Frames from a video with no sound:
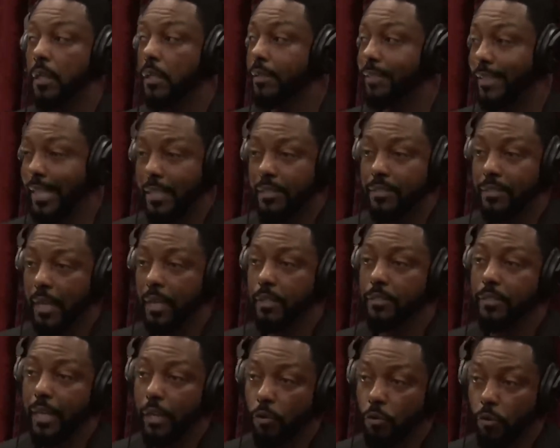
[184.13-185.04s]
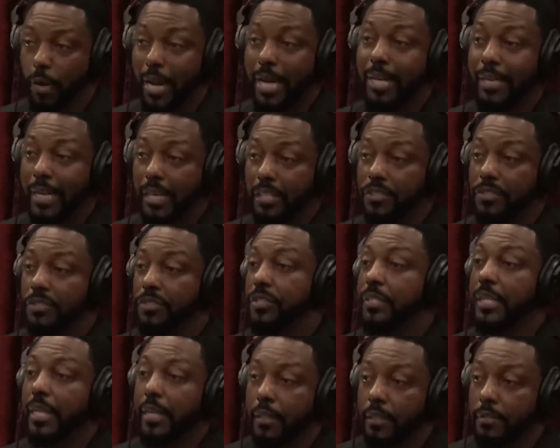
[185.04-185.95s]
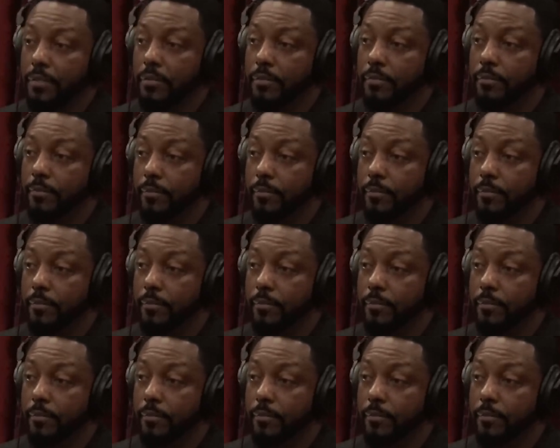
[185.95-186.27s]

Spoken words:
That sounds like radiation sickness.